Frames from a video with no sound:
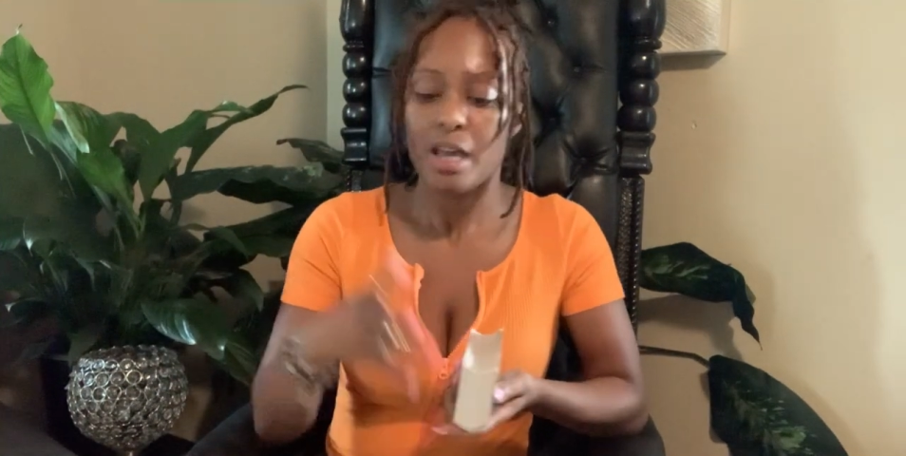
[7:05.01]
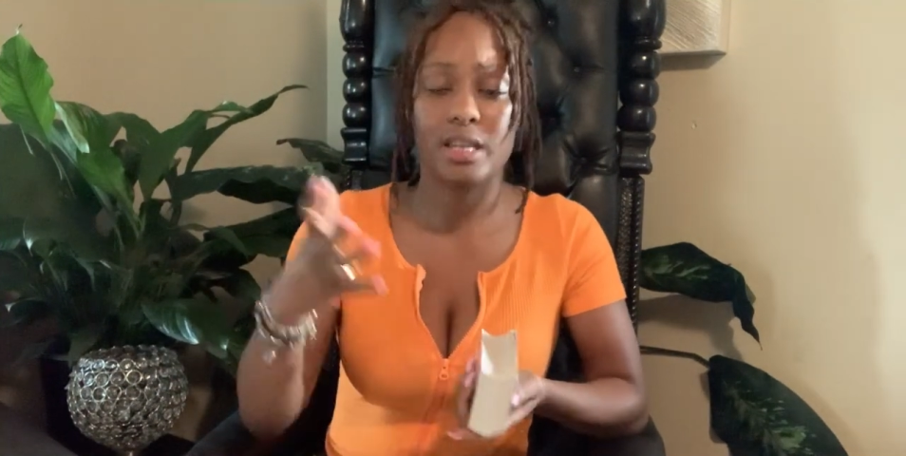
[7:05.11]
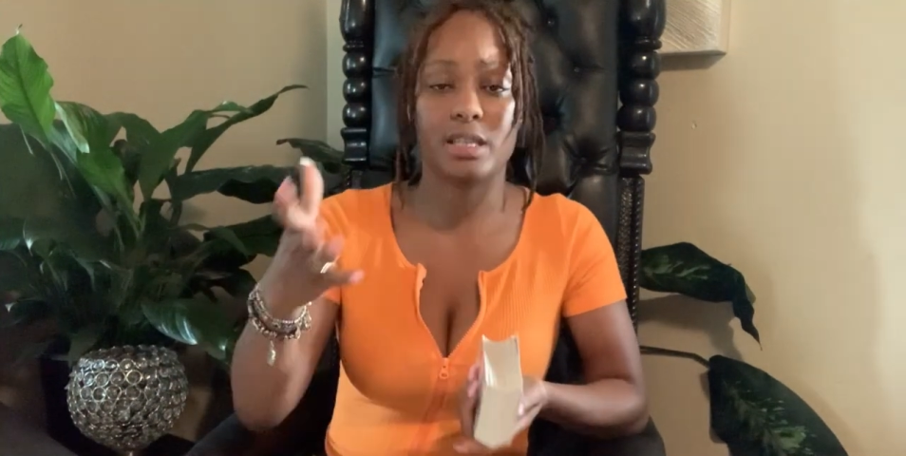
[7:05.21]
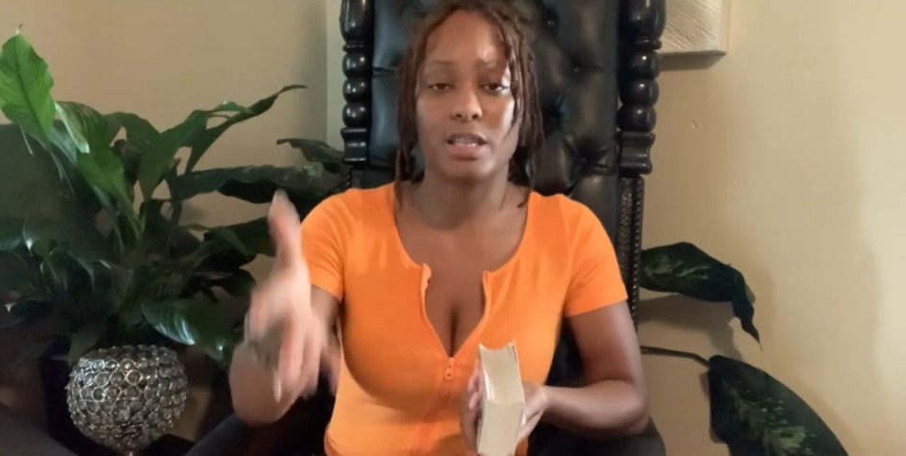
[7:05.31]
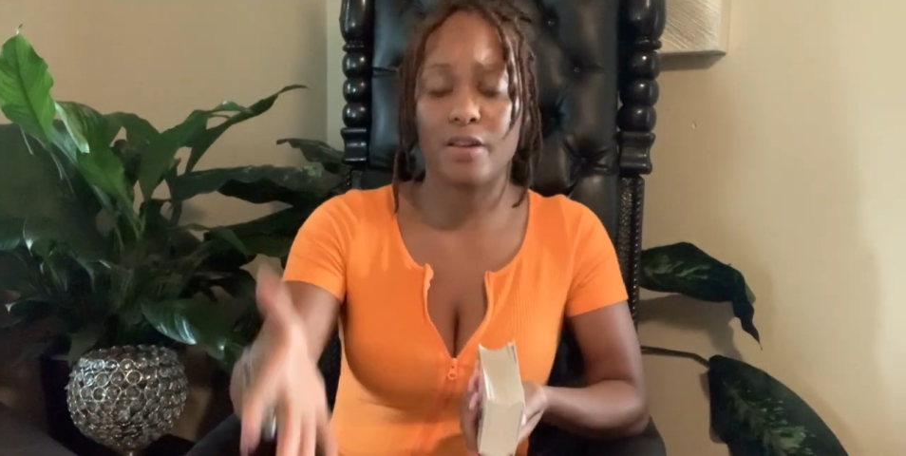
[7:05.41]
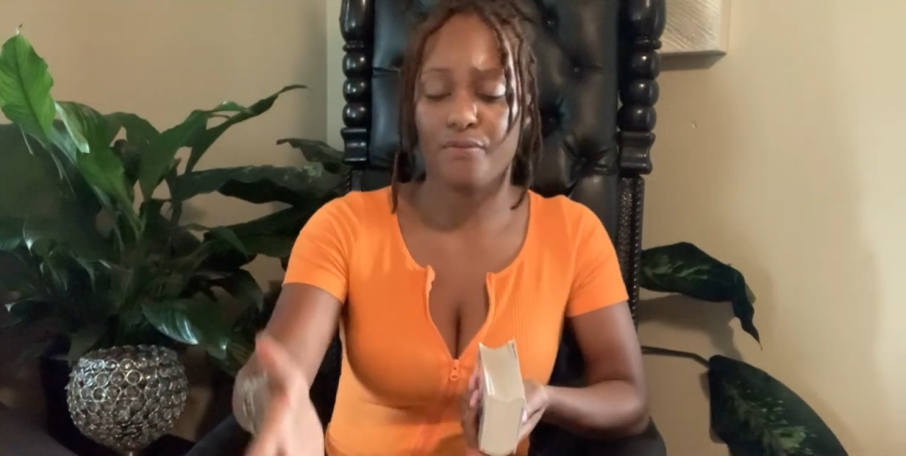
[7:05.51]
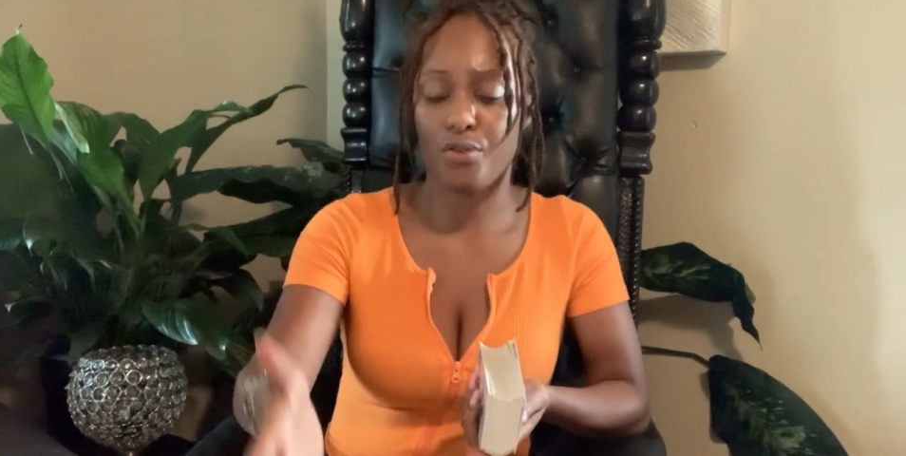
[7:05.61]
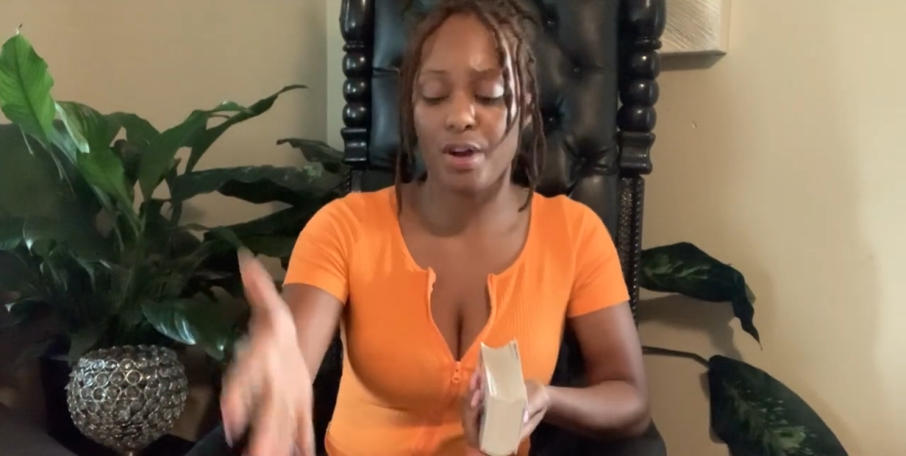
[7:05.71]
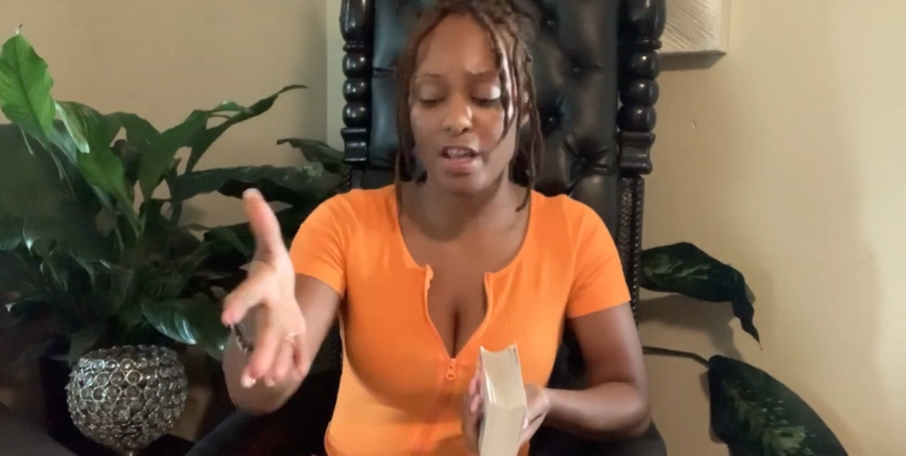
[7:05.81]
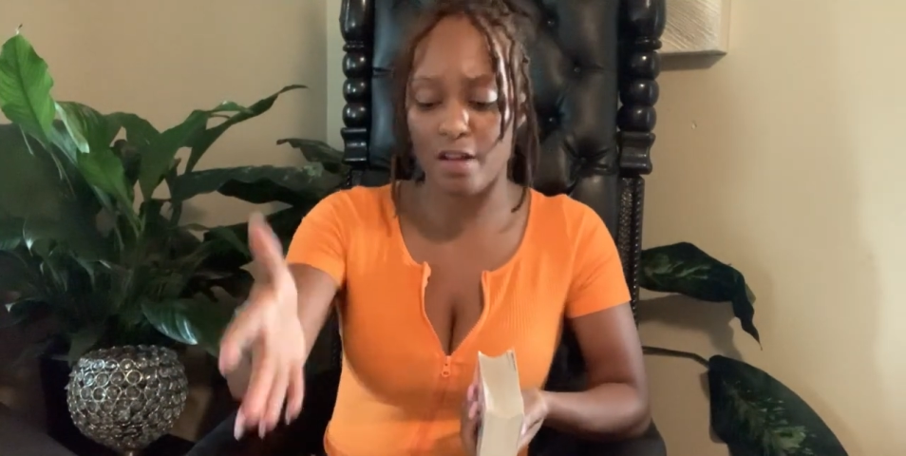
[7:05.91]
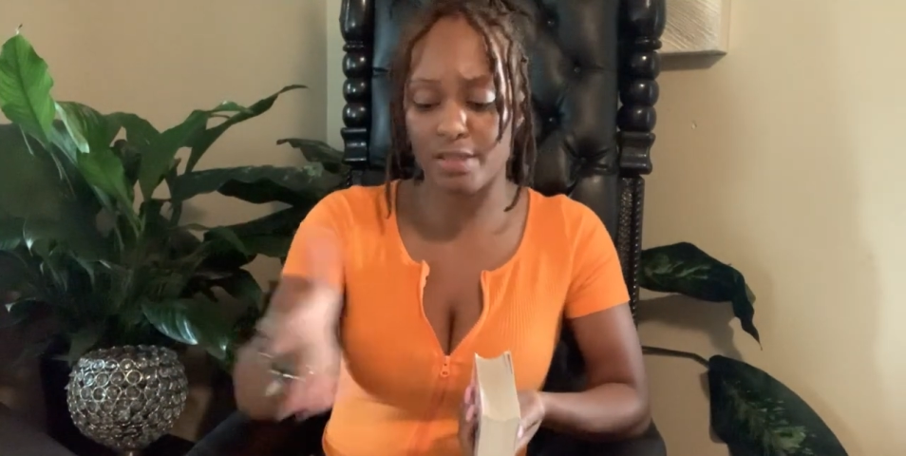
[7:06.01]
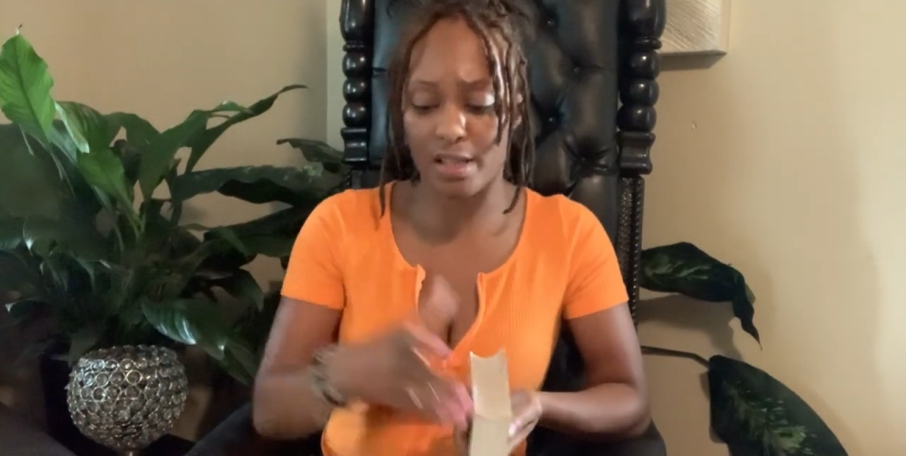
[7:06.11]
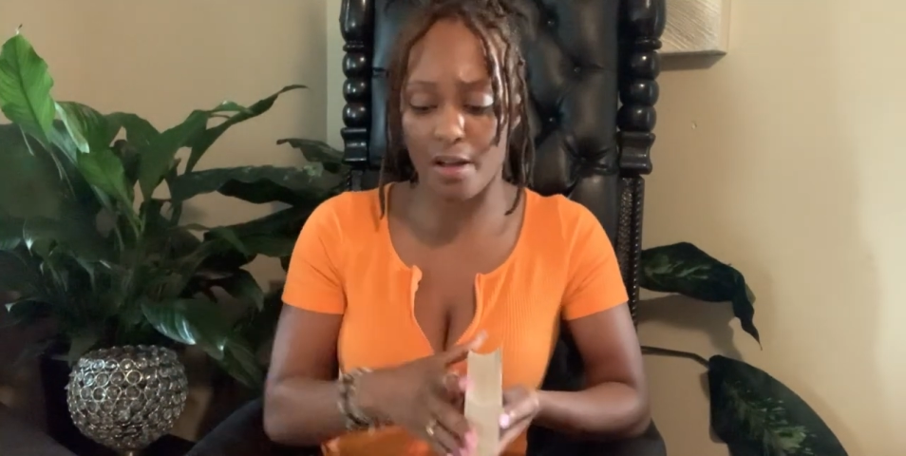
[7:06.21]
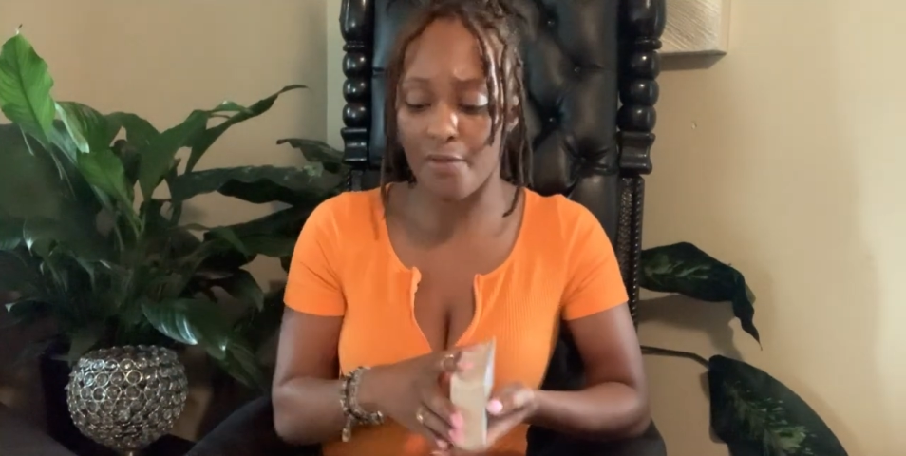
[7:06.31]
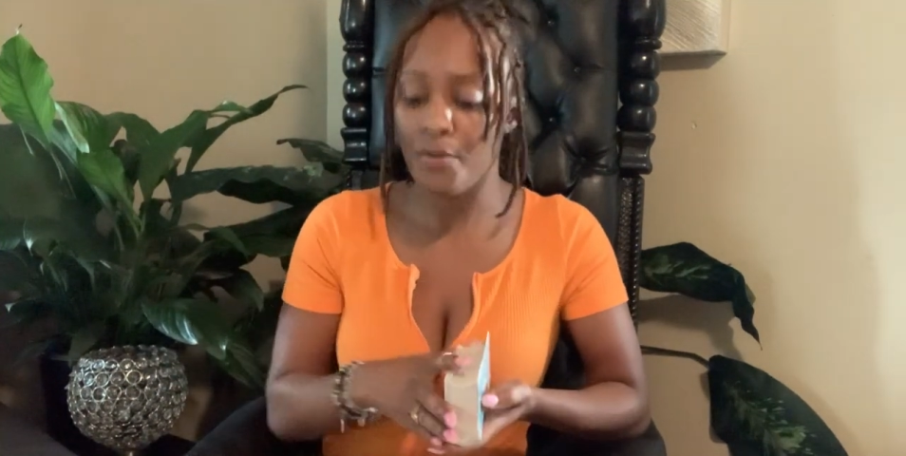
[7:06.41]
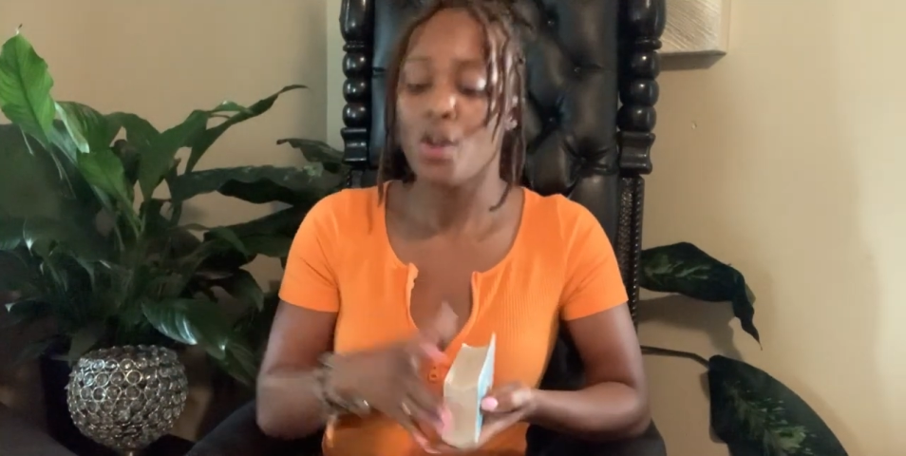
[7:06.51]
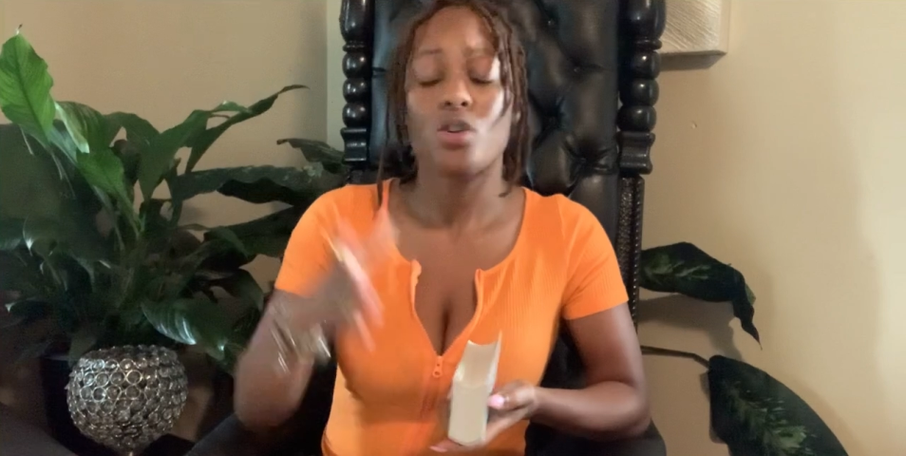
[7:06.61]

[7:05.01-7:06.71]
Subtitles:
And it's saying free yourself,